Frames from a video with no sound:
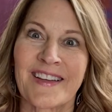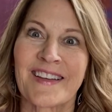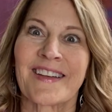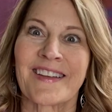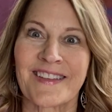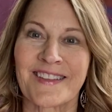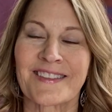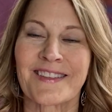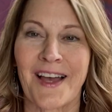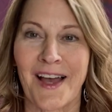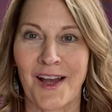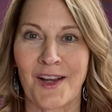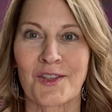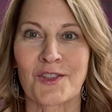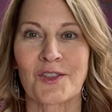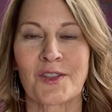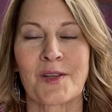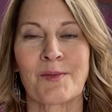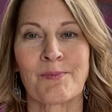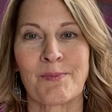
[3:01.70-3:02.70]
it is
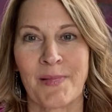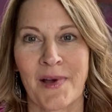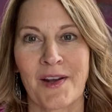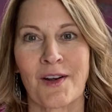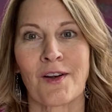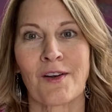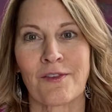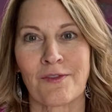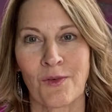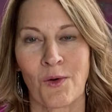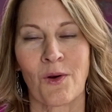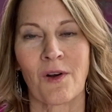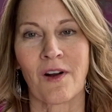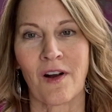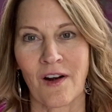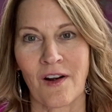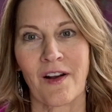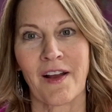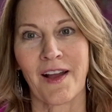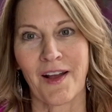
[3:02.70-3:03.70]
actually better for
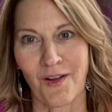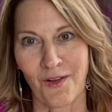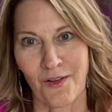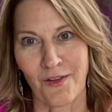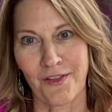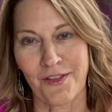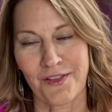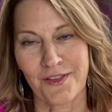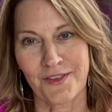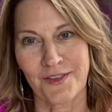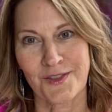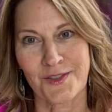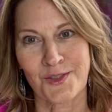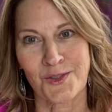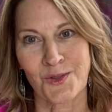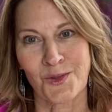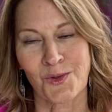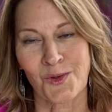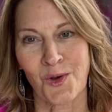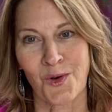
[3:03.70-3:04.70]
our health
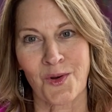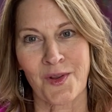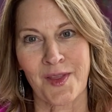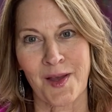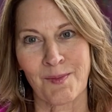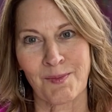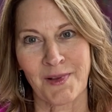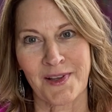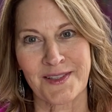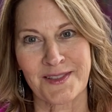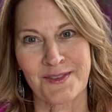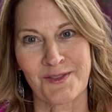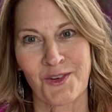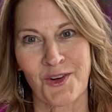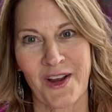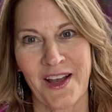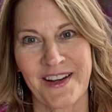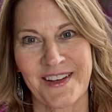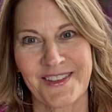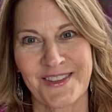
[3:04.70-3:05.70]
to go to that place of
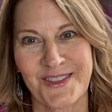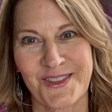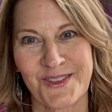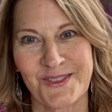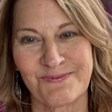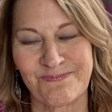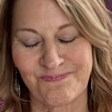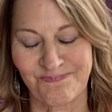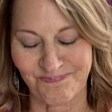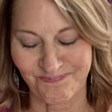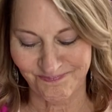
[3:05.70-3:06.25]
gratitude.